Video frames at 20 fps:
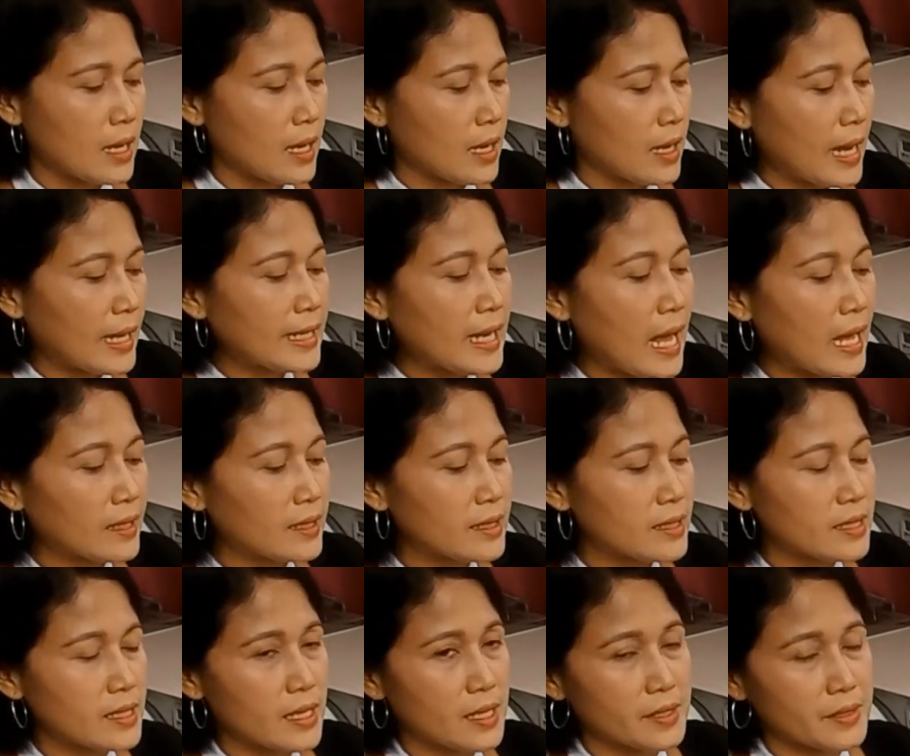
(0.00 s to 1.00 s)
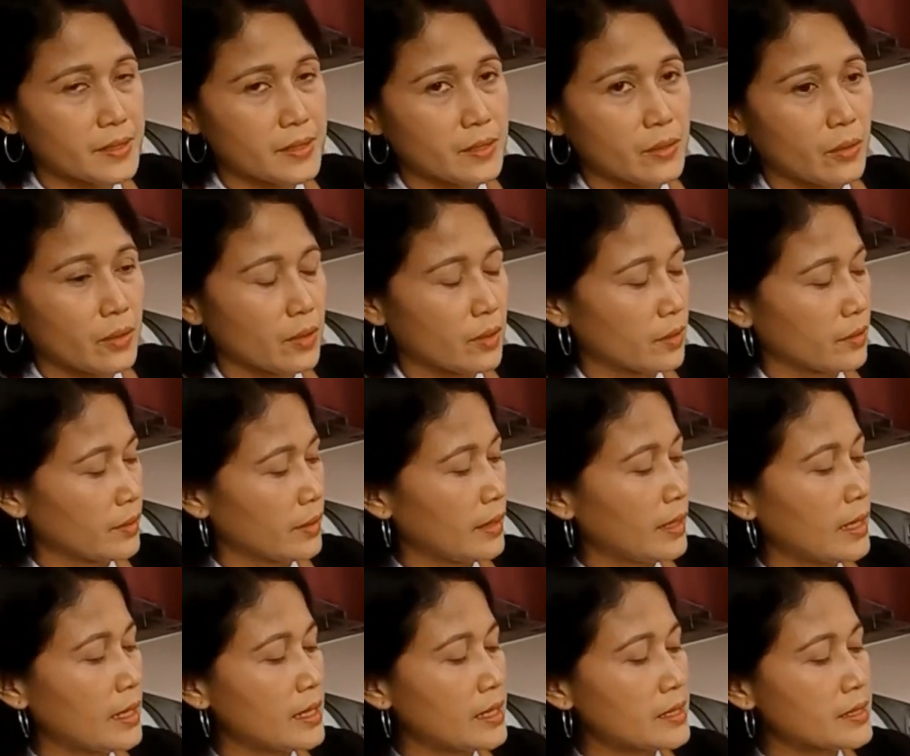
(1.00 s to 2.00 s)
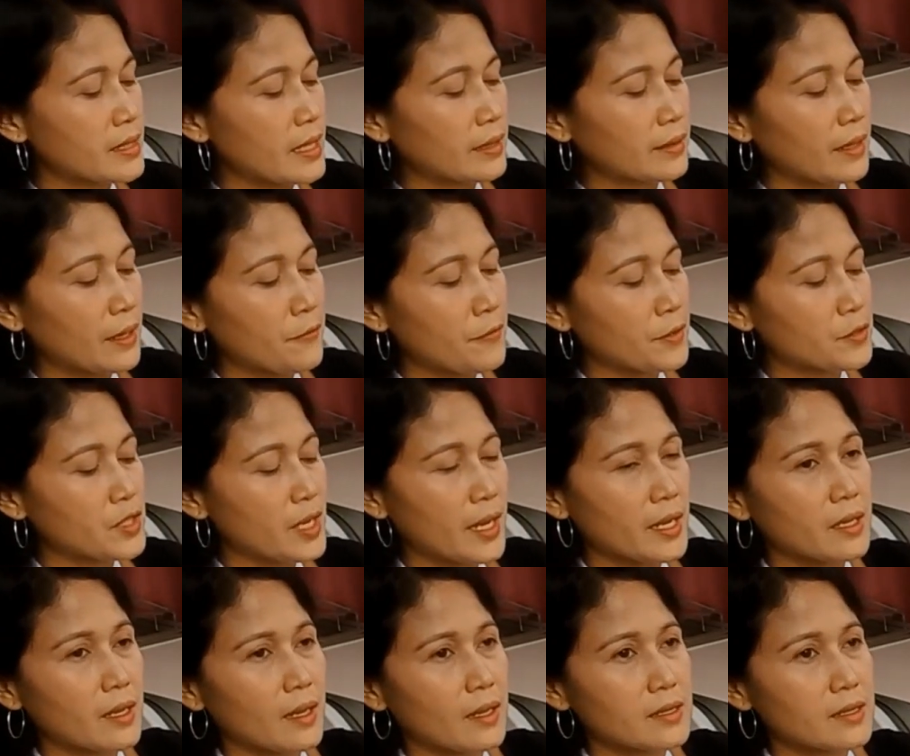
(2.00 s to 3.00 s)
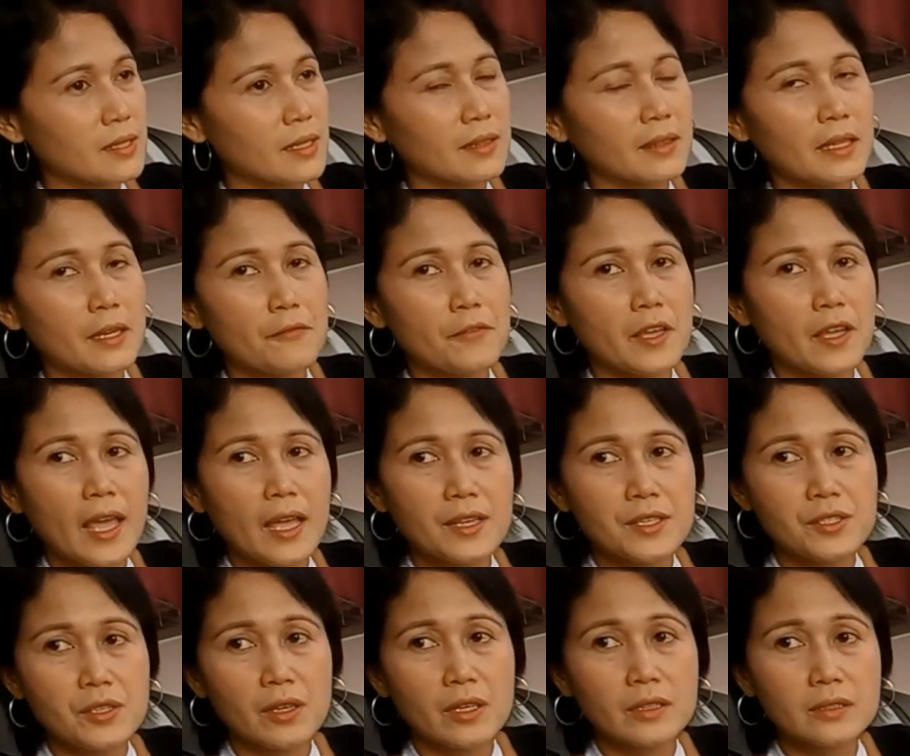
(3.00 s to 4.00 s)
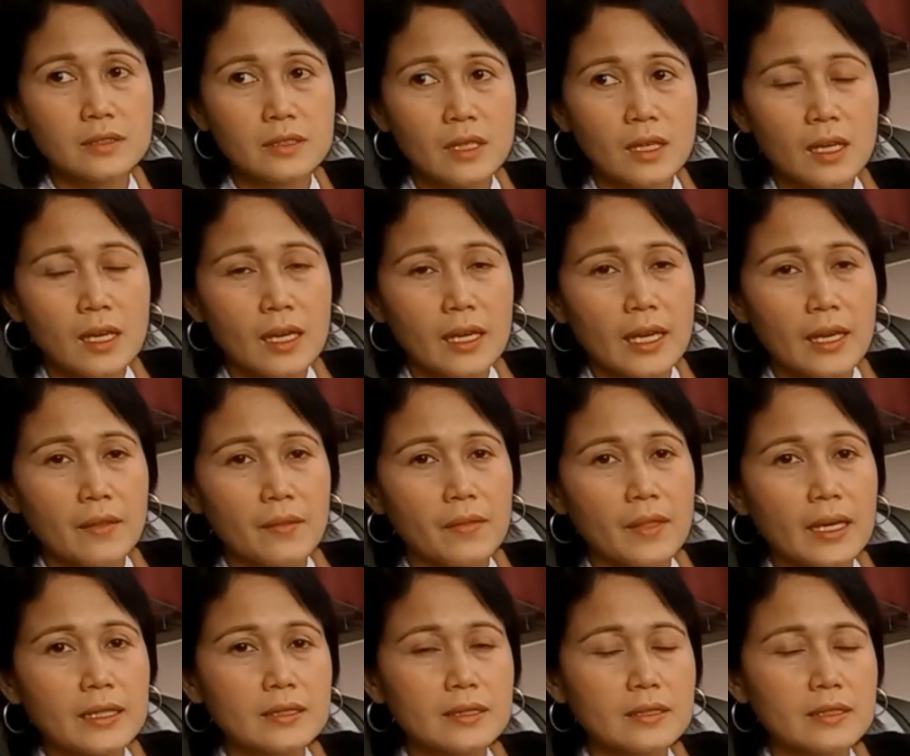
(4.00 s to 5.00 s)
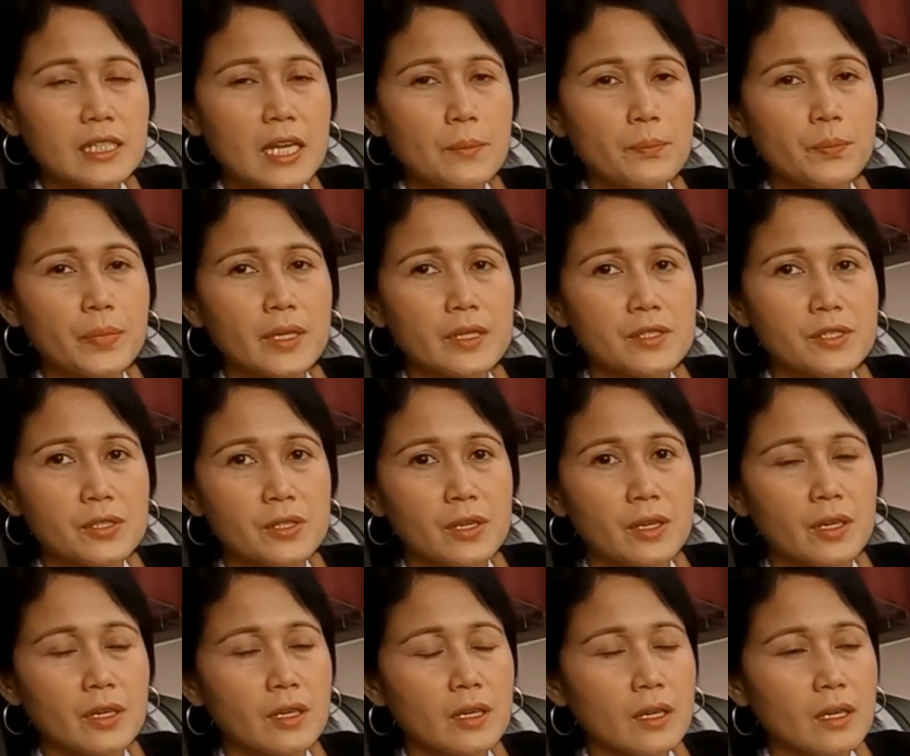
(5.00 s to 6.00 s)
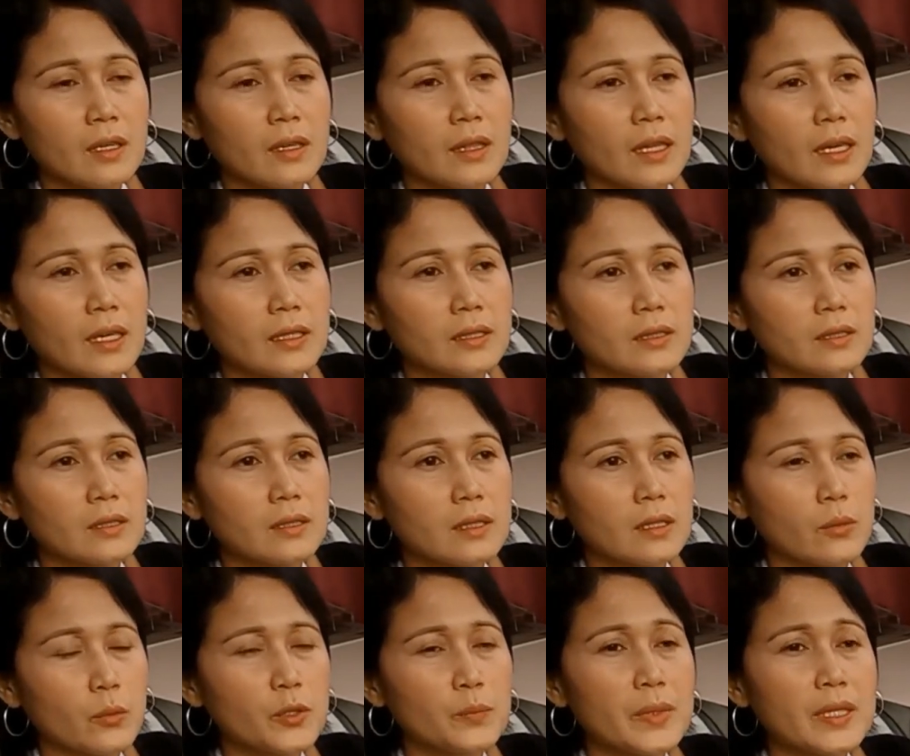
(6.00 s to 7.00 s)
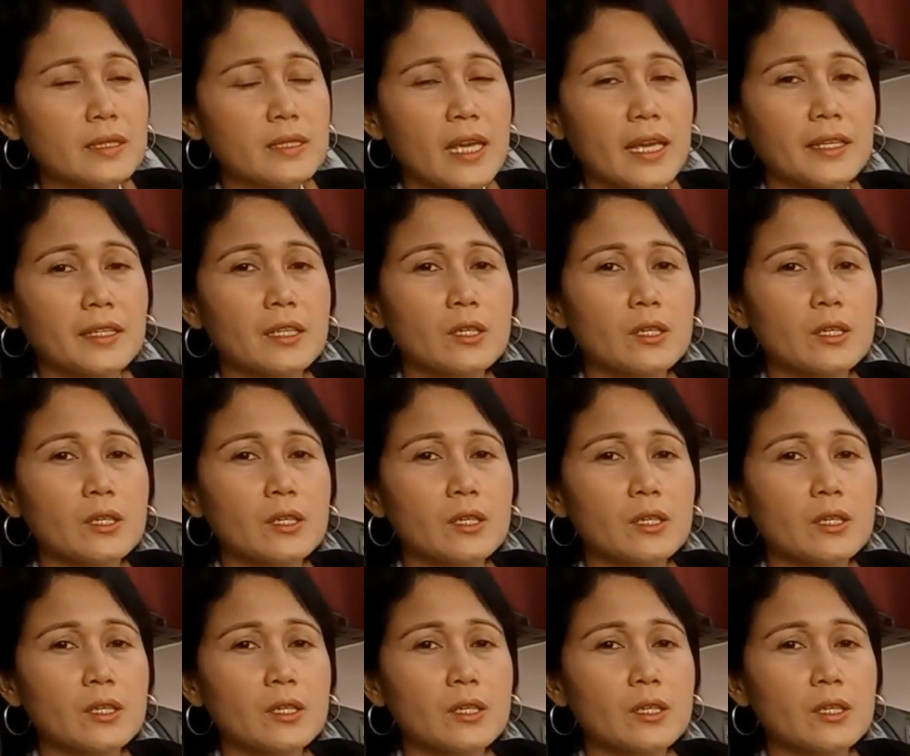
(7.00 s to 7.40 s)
analysis, or the centrifugation in that temperature that would maintain the